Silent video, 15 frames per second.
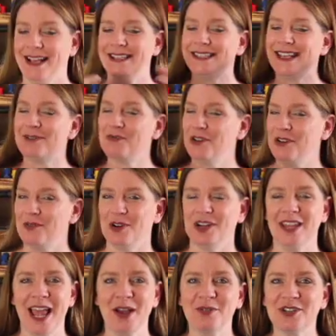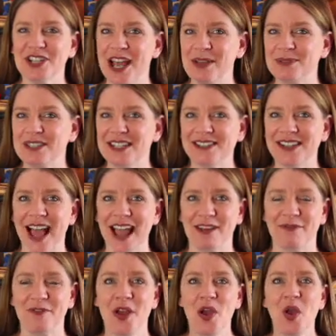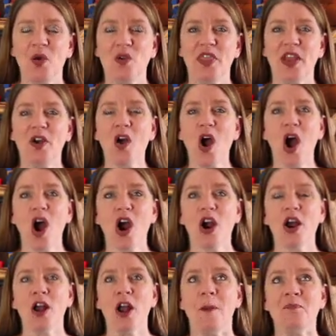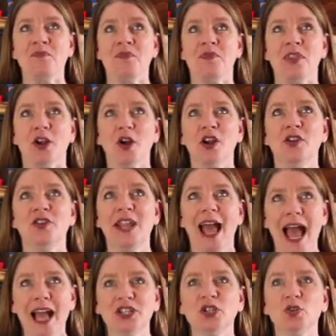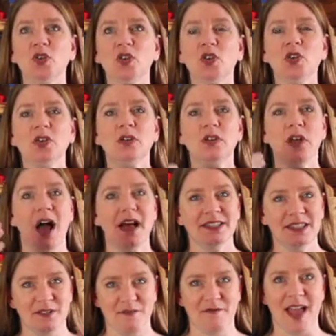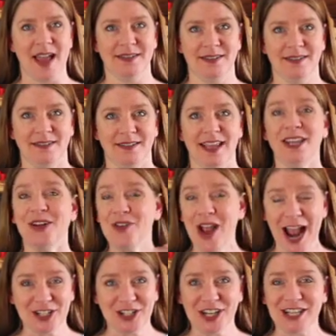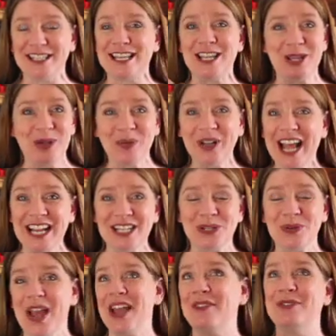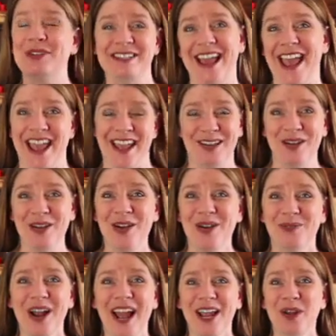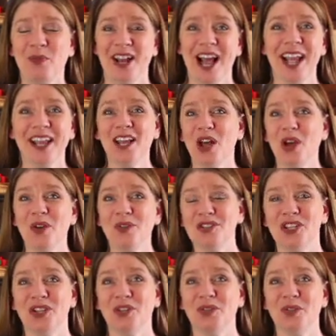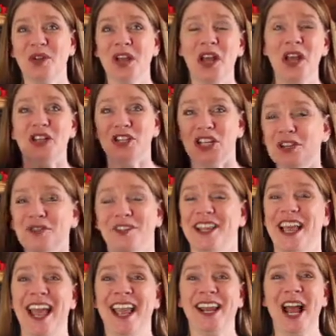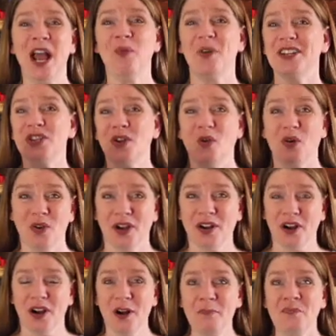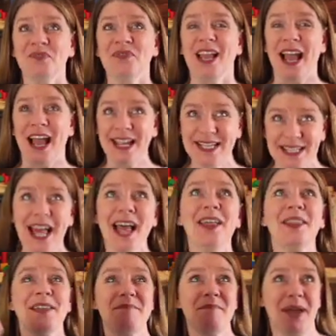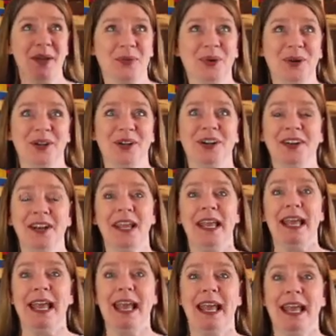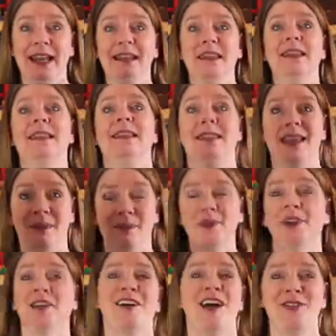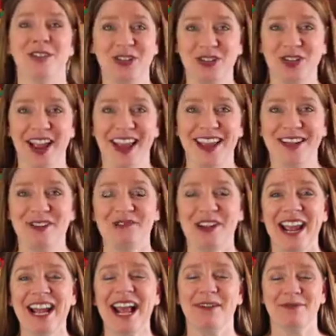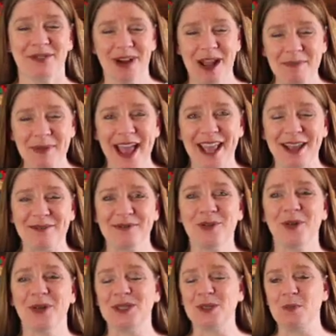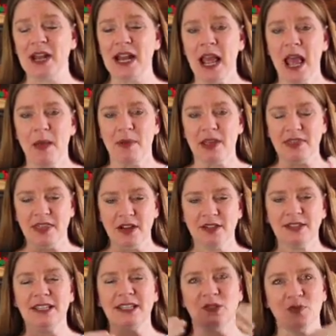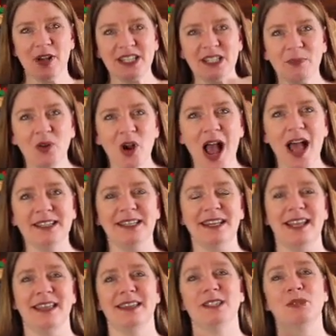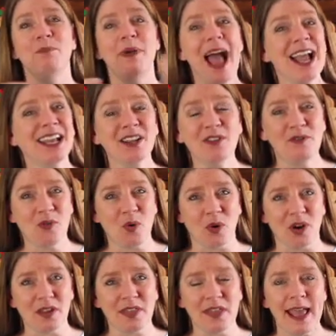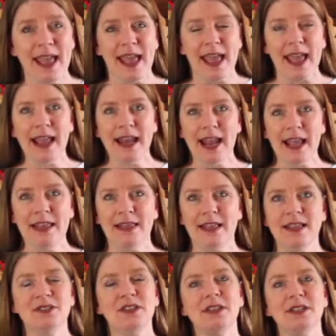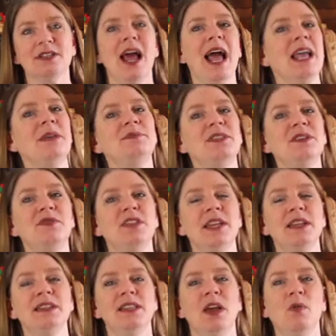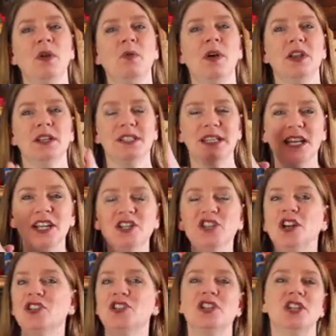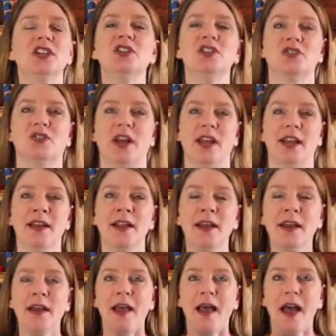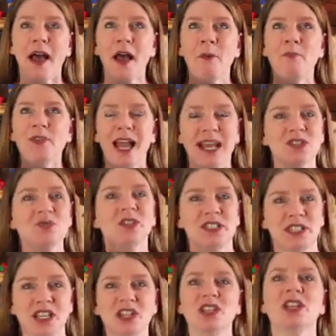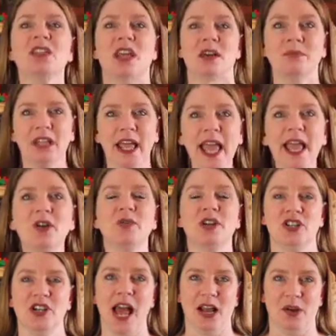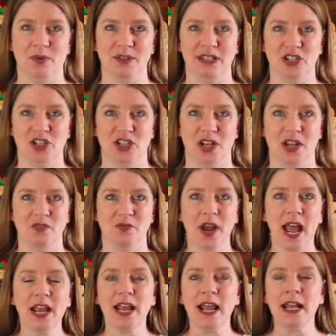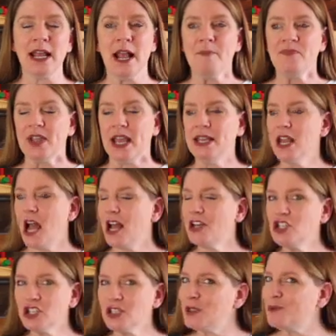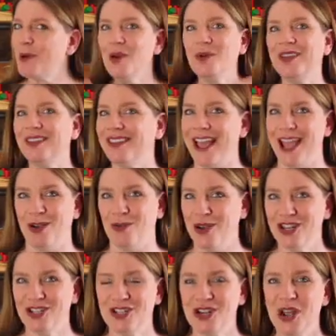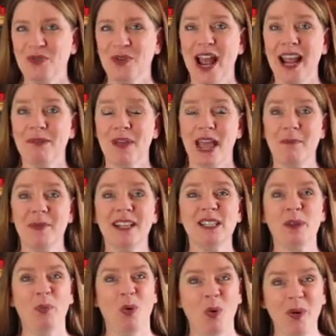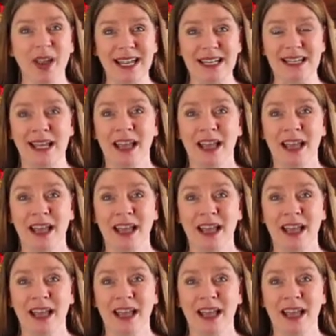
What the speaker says: I said, where language comes to life, there are natural cause and effect interactions that you and I do every day, right? When I go to Chick-fil-A and I want to order, I tell them my order and they put it on the tray, right? After I pay, of course. But there's this reciprocity, this back and forth, and these are the types of things that we want to teach our children as we're teaching them language acquisition, right? And not just spoken language, right? Maybe it's a point.